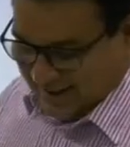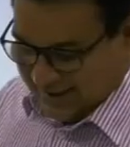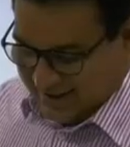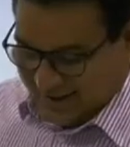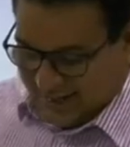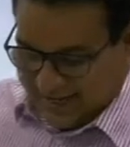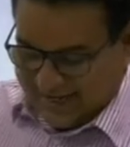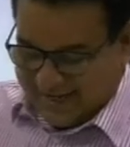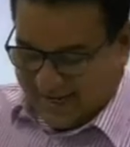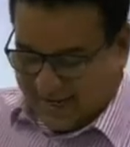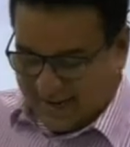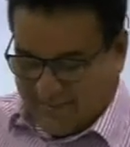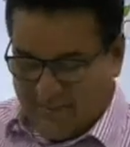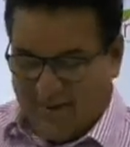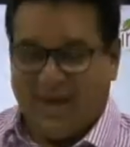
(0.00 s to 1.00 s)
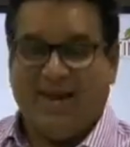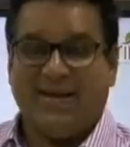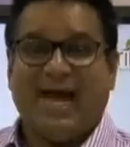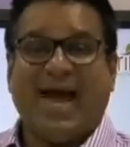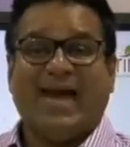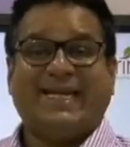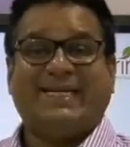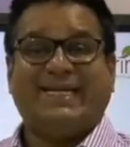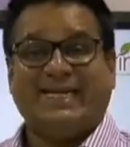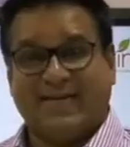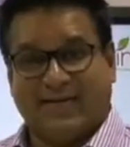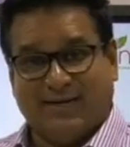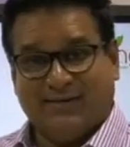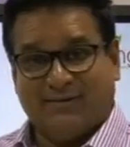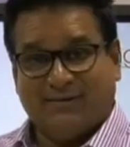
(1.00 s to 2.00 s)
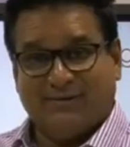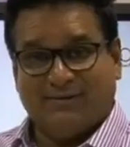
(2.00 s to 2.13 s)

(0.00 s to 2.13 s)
they can name an idea.